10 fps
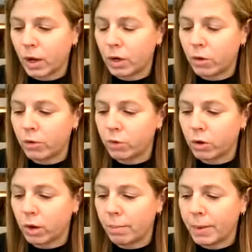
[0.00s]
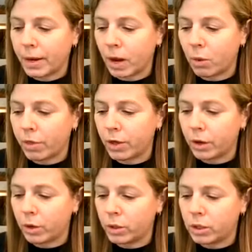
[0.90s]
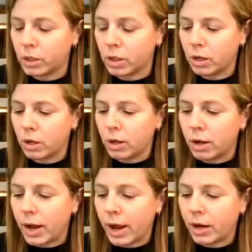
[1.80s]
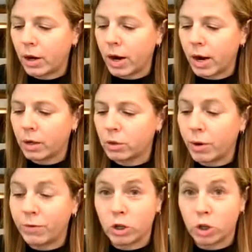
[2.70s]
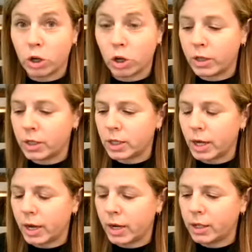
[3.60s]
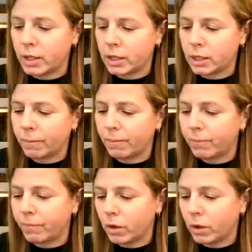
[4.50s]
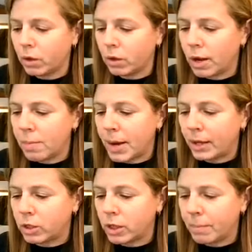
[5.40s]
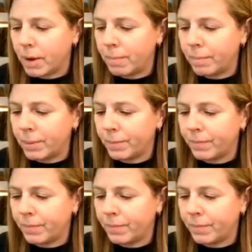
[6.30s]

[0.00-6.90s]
I know they've come back out with those at your house. We have to turn all the sides and match them up.